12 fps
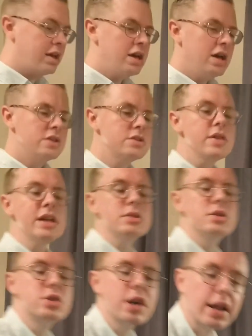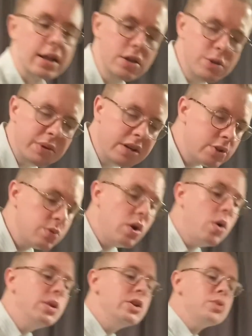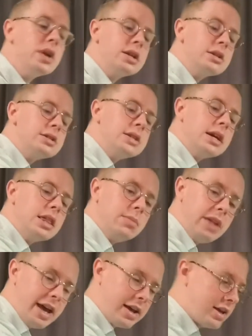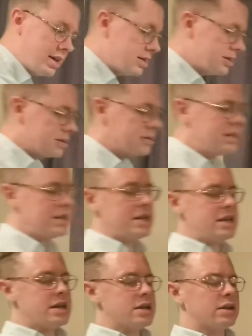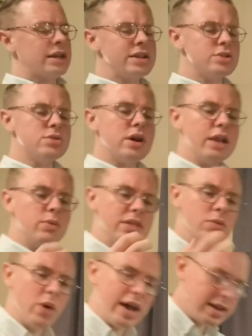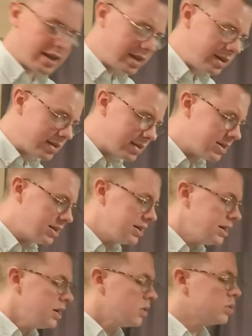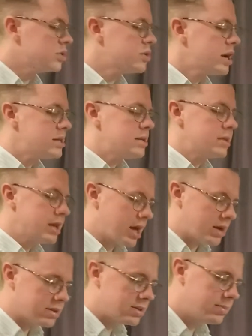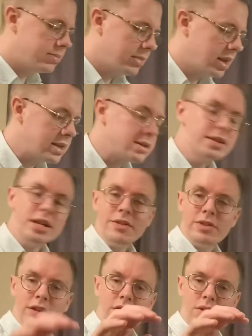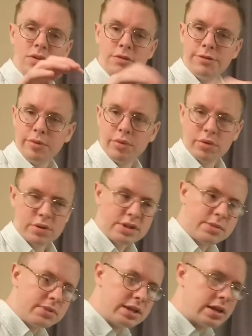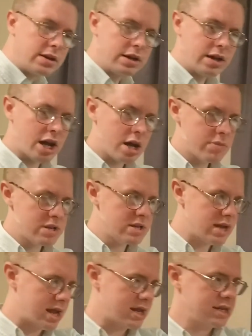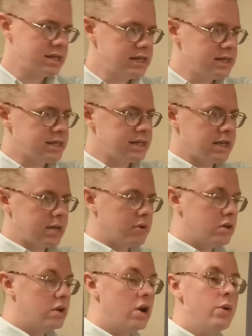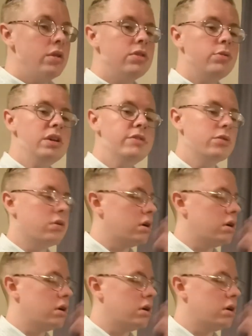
So that's the challenge, because we're only trying to say the black keys. Let's try it with the white keys. We'll try something else. Instead of in 4, something common and easy, I'm going to go in 3/4.